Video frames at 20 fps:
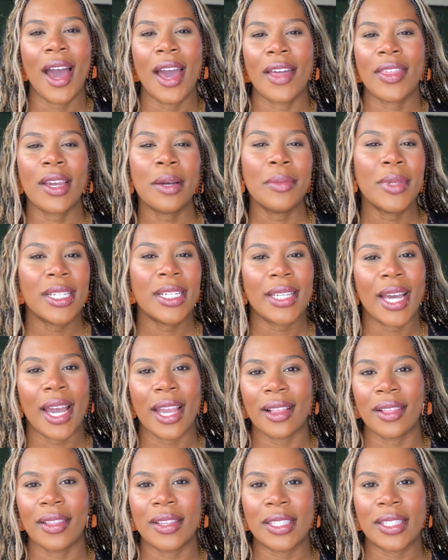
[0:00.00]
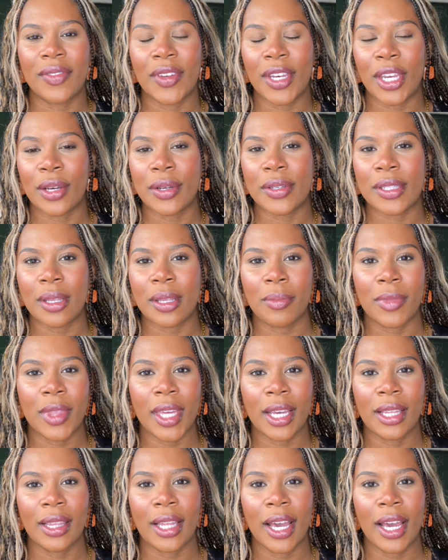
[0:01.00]
I think I'm going to title this video
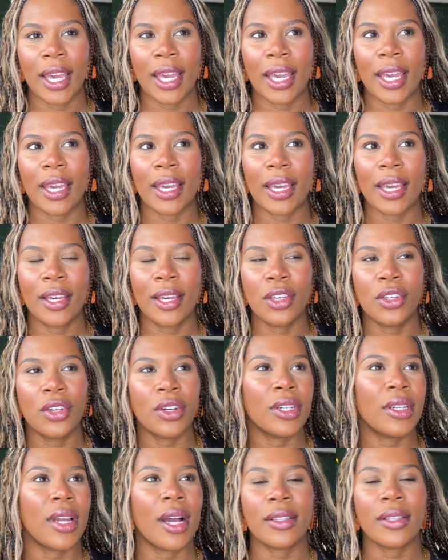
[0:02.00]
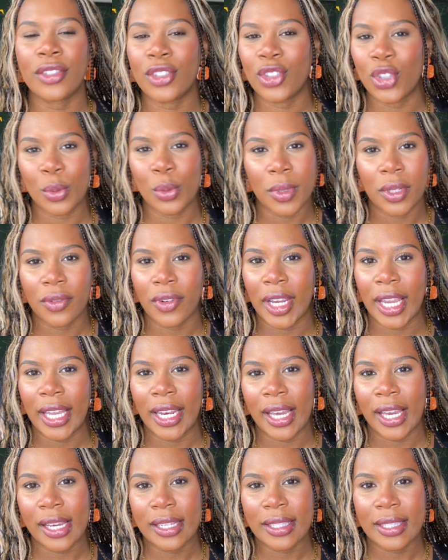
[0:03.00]
something like, "You're not stupid for
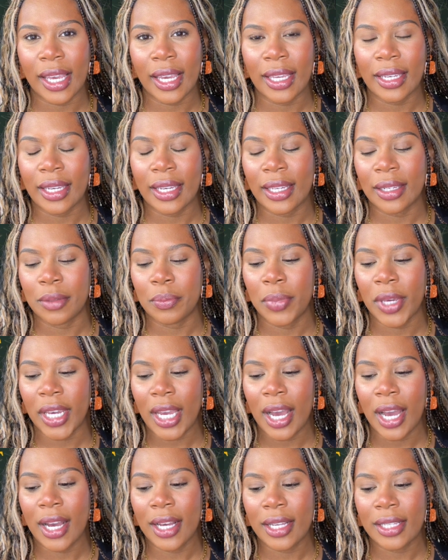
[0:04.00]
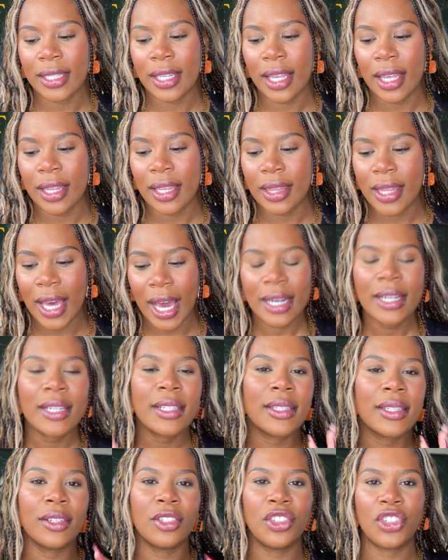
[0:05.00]
getting excited," because that
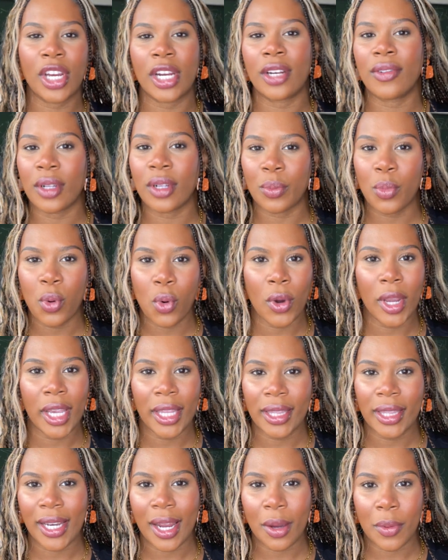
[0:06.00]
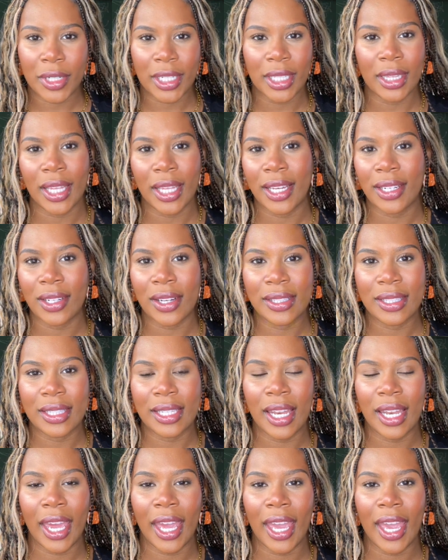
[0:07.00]
is the general point that I want to land on
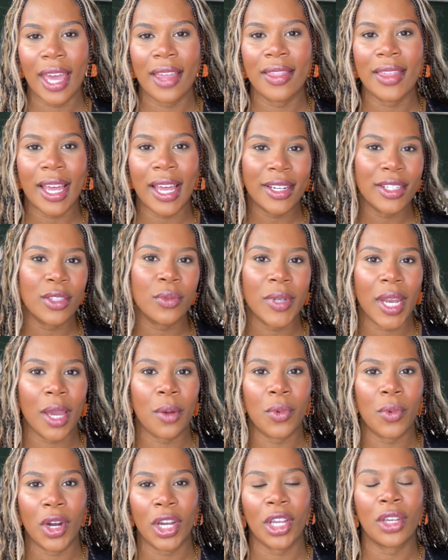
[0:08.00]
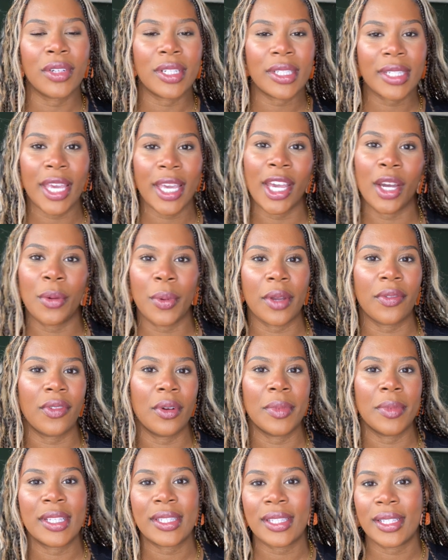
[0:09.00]
today. And that is what I want you to take away
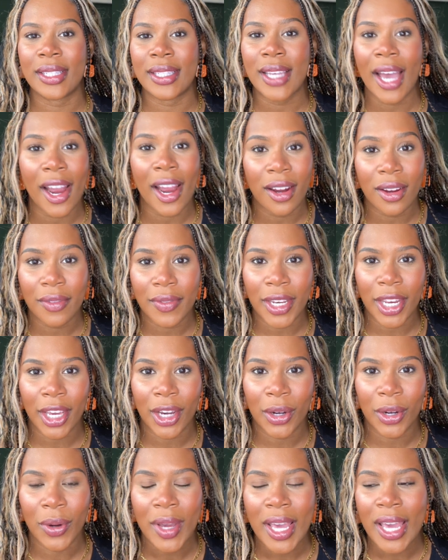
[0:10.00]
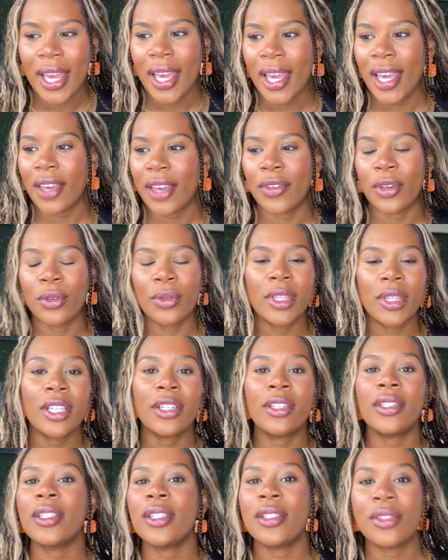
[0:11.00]
from this entire video. If you
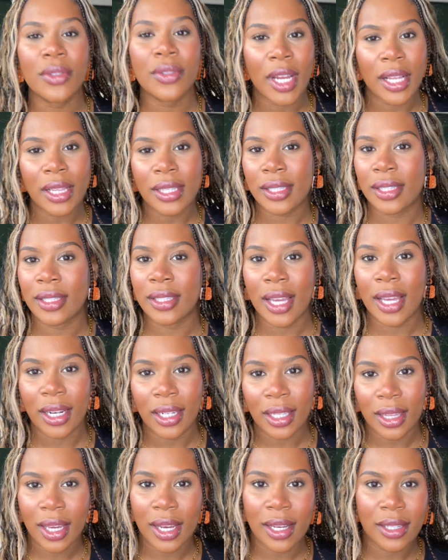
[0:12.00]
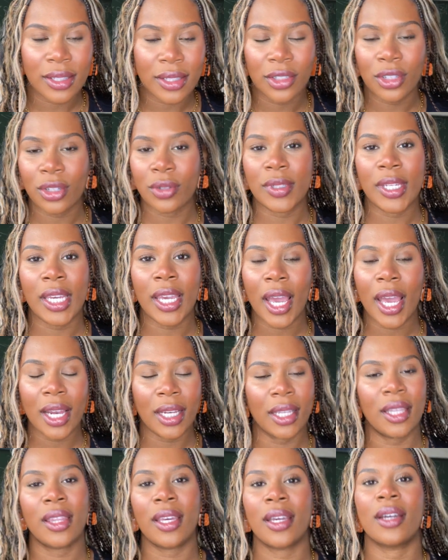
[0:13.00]
literally do not listen to anything else and don't take
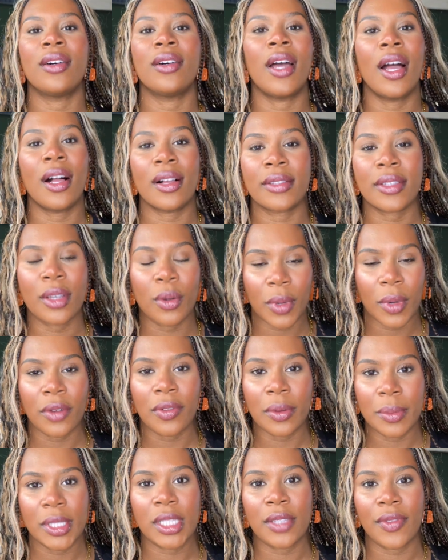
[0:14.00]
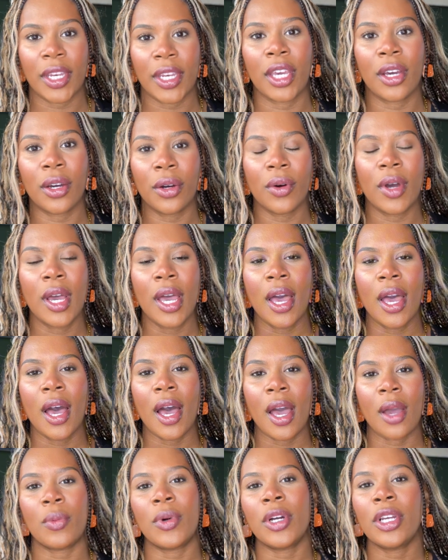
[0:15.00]
anything else away from this video,
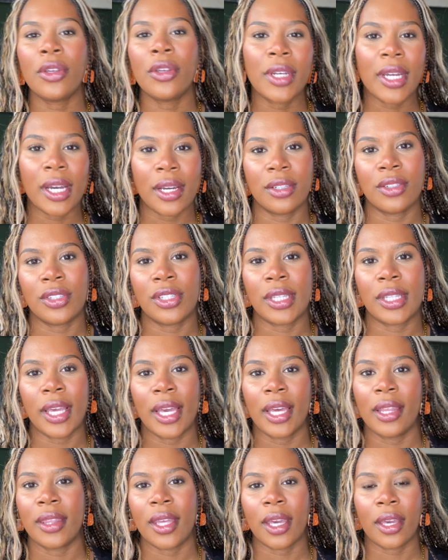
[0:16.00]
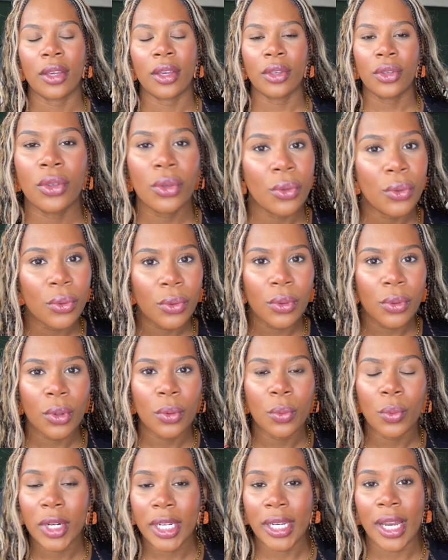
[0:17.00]
I want you to understand that
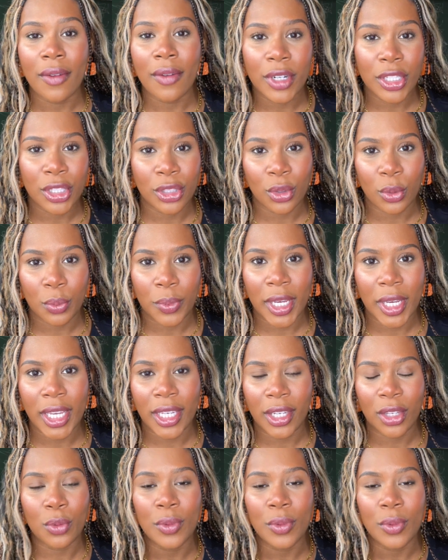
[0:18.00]
you were never stupid.